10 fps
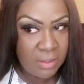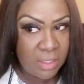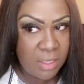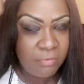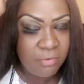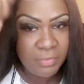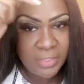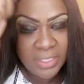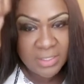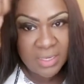come from
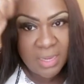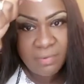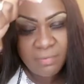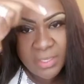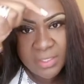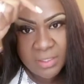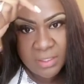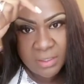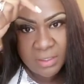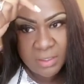things that I've invested
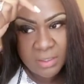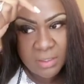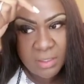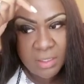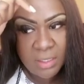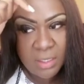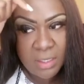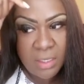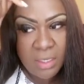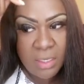in.
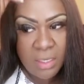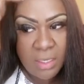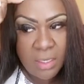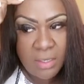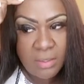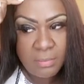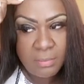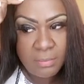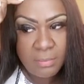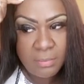Um,